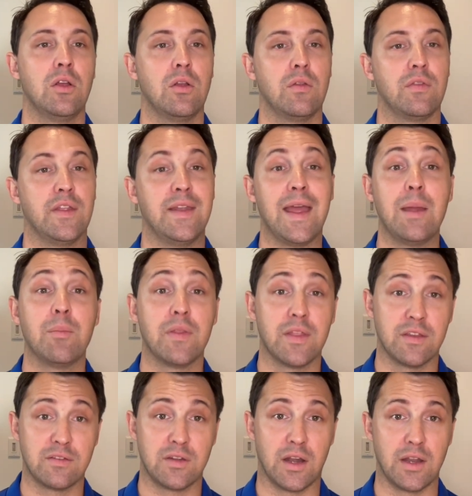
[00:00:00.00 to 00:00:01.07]
The name of
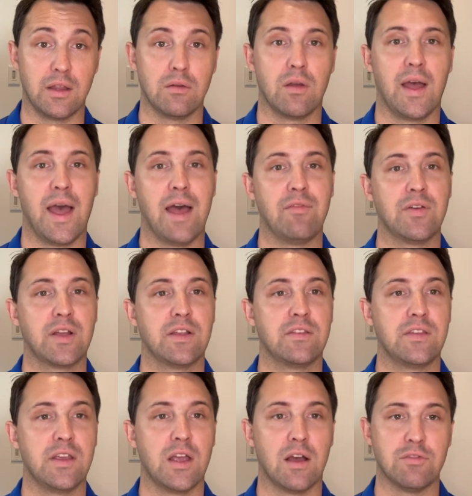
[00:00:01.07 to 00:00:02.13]
this study:
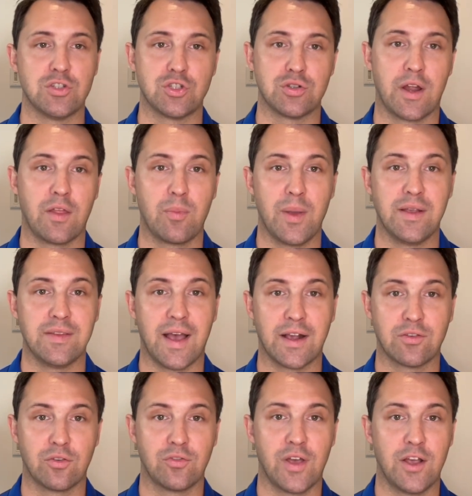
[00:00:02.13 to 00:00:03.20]
Efficacy of a Strength-Based
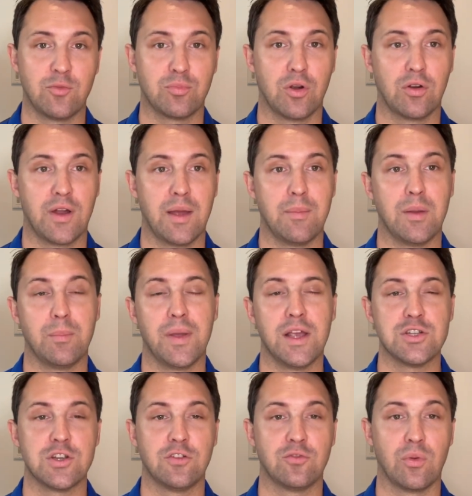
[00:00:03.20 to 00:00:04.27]
Exercise Program in
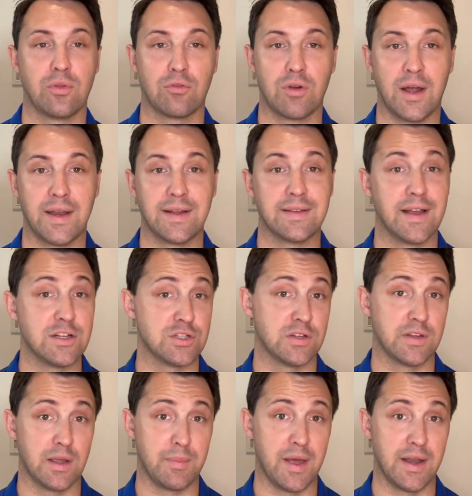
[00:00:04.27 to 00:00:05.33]
Patients with Chronic Tension
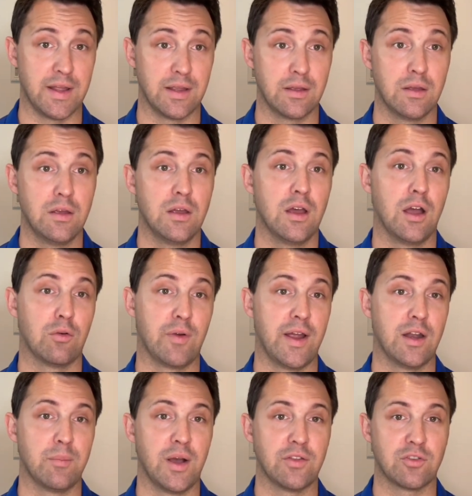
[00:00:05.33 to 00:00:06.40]
Type Headache, a
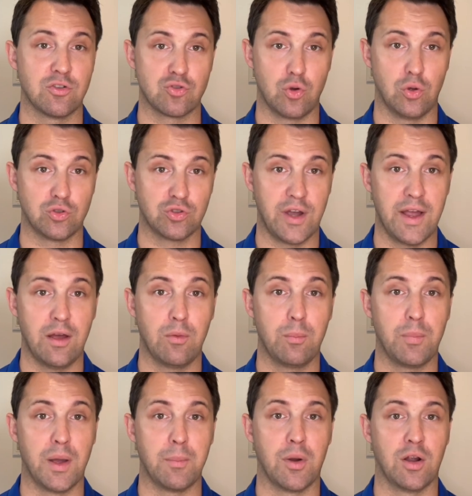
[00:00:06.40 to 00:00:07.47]
randomized controlled trial
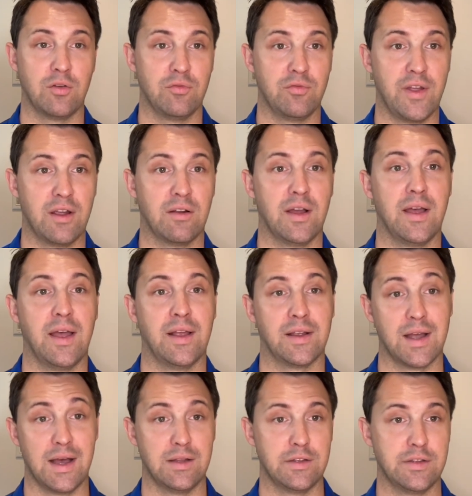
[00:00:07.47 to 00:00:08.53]
by Martin Vera and
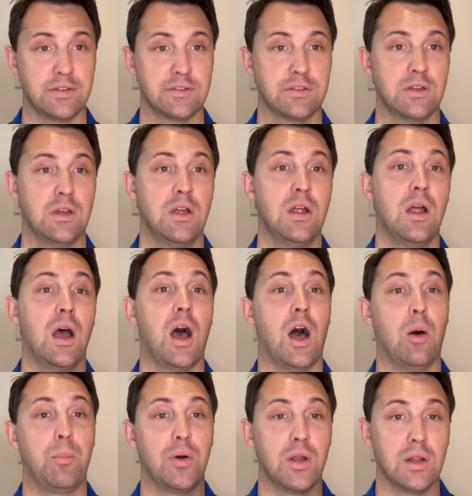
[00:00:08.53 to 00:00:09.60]
colleagues. I'll
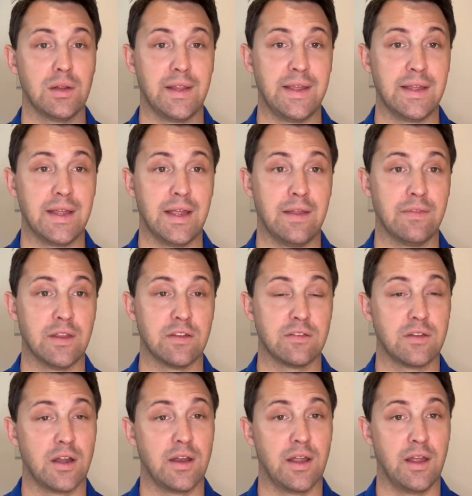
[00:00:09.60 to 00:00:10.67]
put a link in
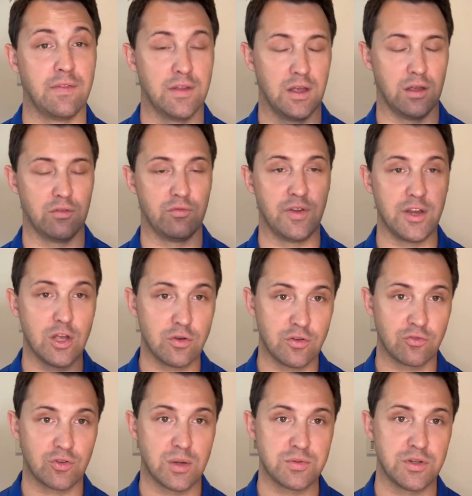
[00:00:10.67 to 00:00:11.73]
the video
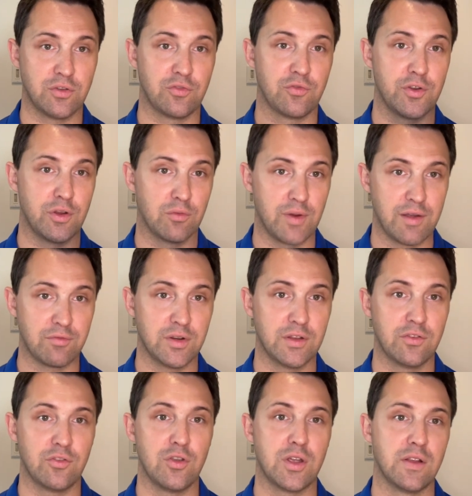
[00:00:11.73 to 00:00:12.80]
descriptions for your reference
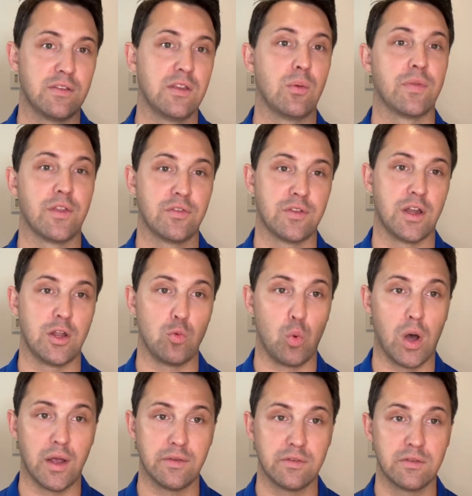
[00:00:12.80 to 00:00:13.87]
so you can see what the study
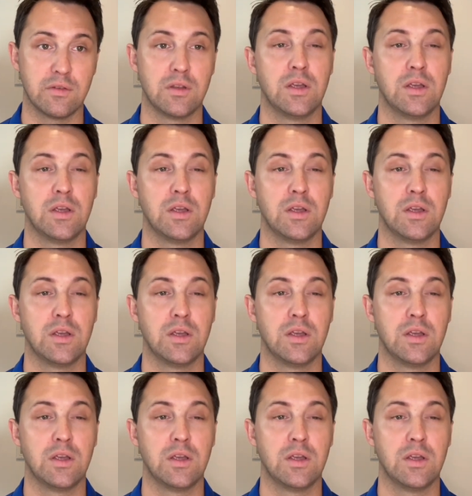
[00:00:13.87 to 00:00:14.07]
was.